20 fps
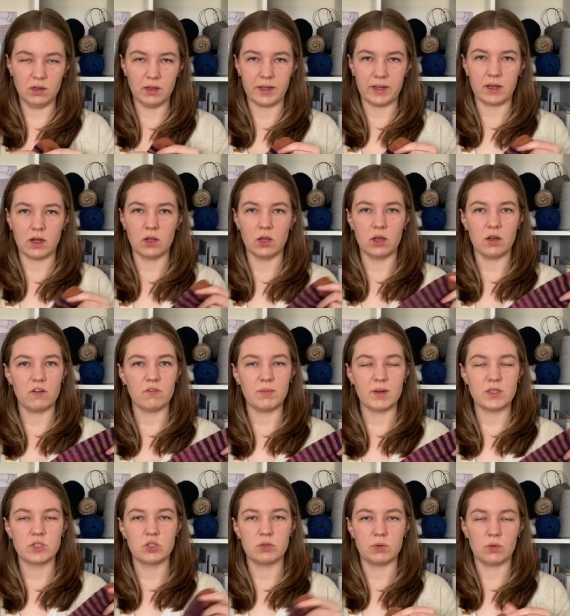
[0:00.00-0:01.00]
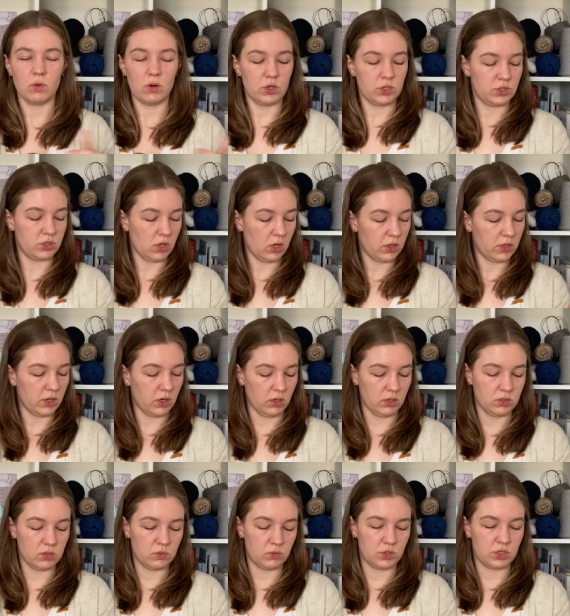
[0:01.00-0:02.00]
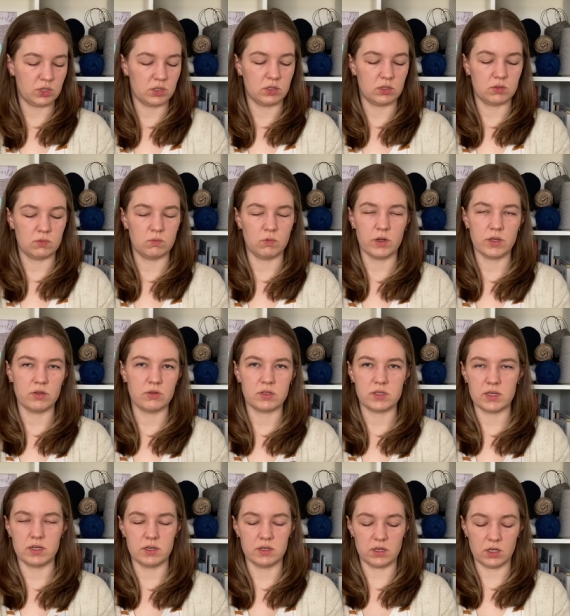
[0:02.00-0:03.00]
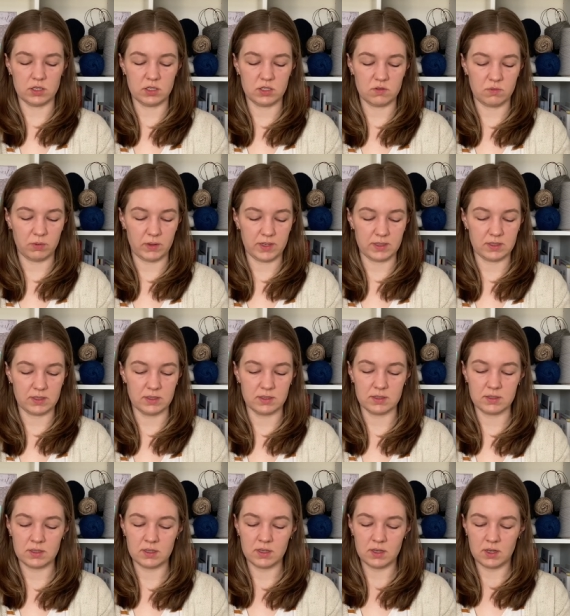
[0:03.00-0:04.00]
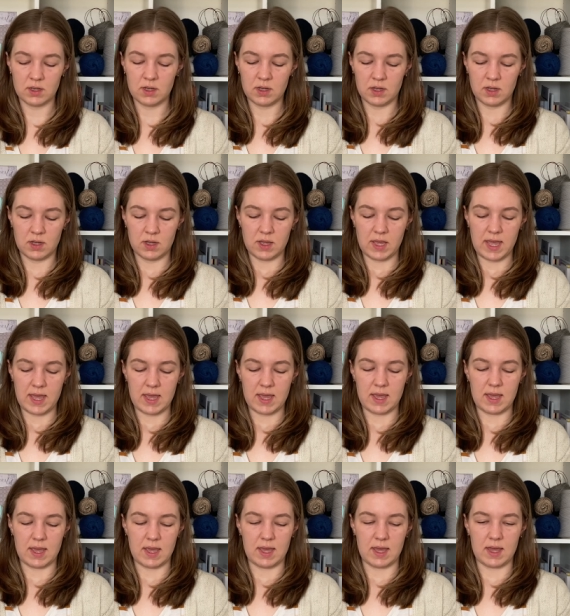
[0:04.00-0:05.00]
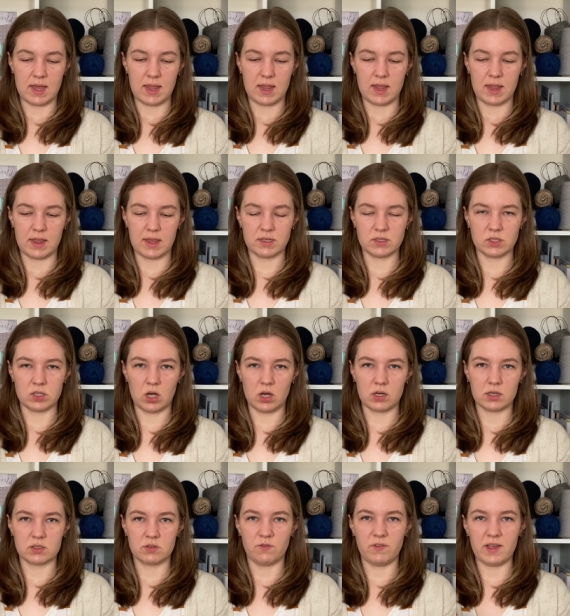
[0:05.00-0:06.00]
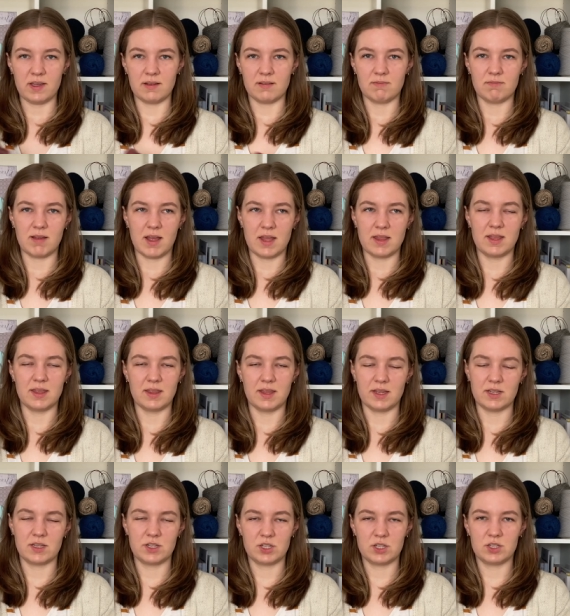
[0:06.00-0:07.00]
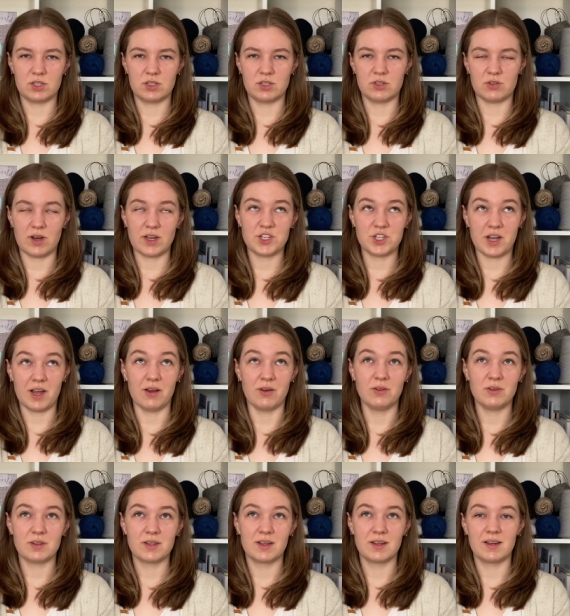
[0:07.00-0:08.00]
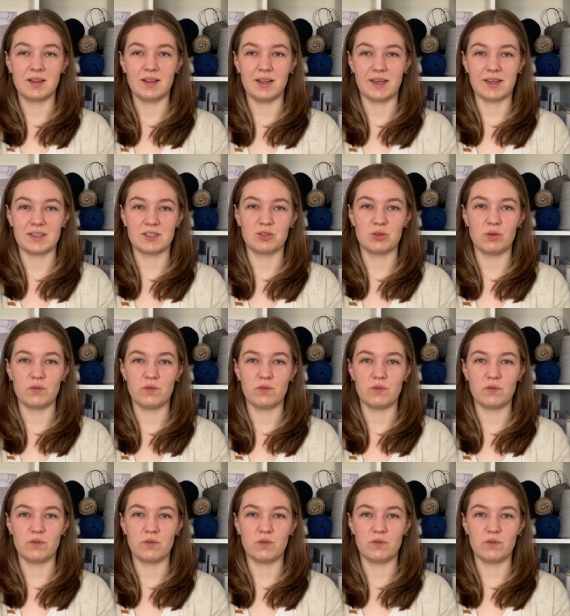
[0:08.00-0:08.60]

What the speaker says: Like a lot of my superwash sock yarns, which is what you see in tons of places, the socks fit and then they stretch out like as soon